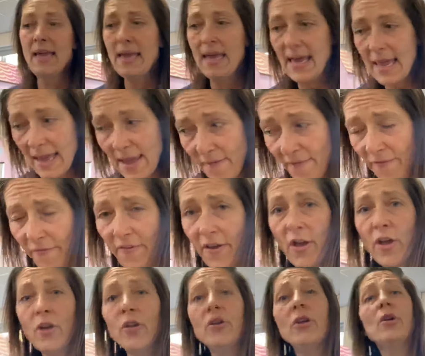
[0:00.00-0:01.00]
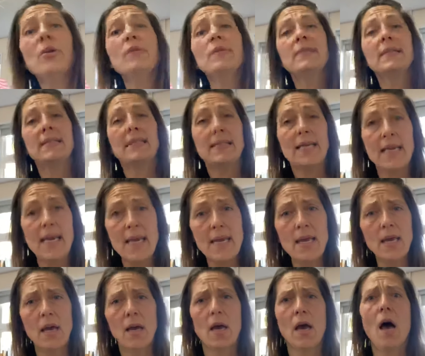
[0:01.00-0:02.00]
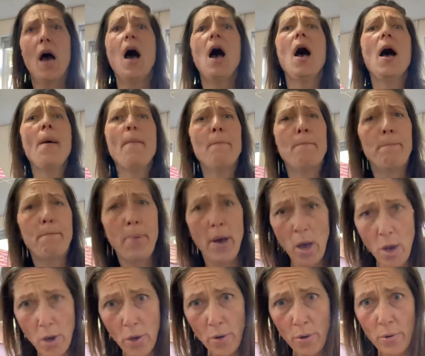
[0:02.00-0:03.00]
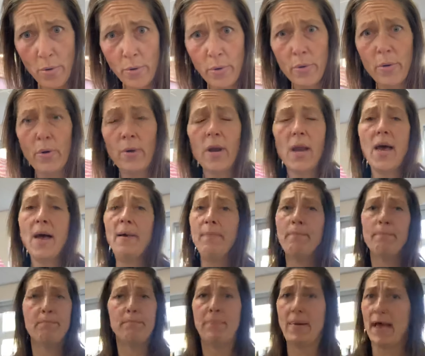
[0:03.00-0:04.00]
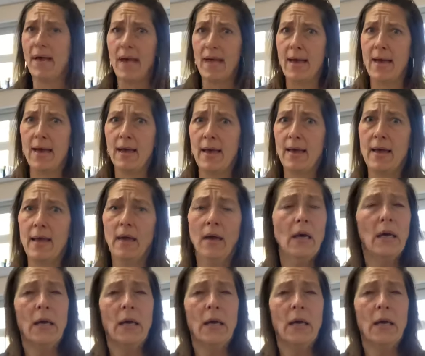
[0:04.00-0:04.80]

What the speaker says: If you see a polar bear,